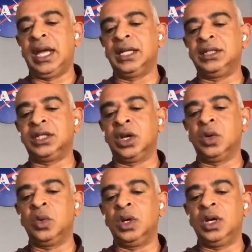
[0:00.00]
And
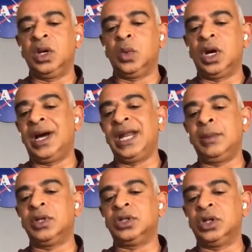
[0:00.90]
so we are
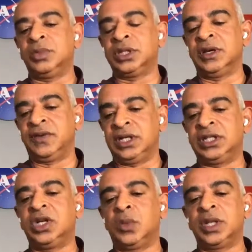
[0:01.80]
unable to observe, at
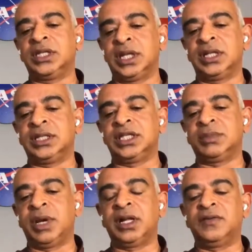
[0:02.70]
least not with the
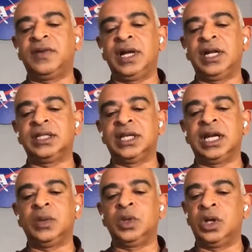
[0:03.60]
Sentinel-6 Michael Freilich
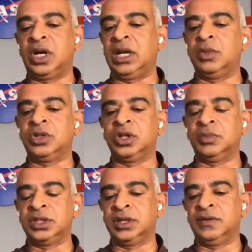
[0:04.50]
satellite, we're not able to
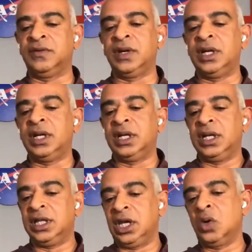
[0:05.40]
observe
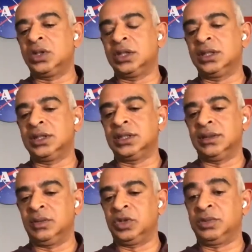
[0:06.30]
the oceans,
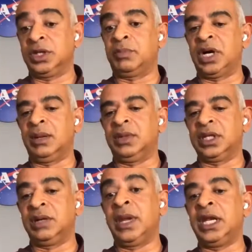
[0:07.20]

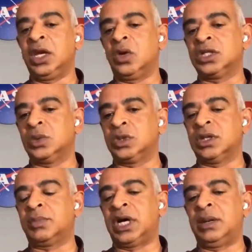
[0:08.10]
the remaining oceans, which
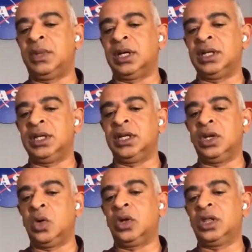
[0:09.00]
are primarily
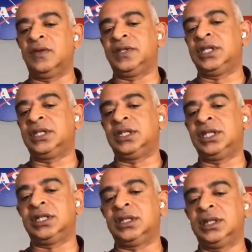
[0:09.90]
north of
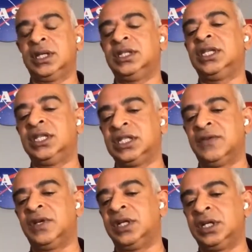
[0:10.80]

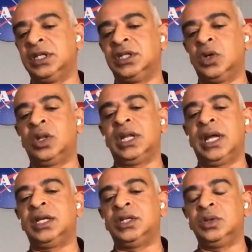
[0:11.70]
67 degrees north
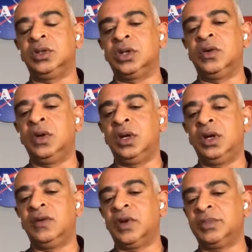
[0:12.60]
latitude. So
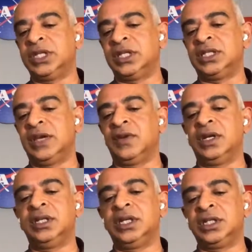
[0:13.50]
from
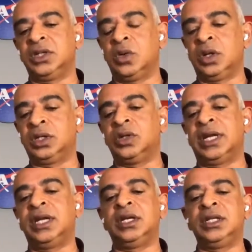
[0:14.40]
67 degrees north to
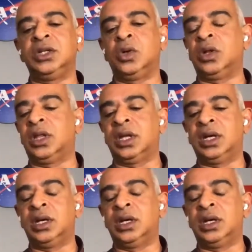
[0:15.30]
9 degrees north,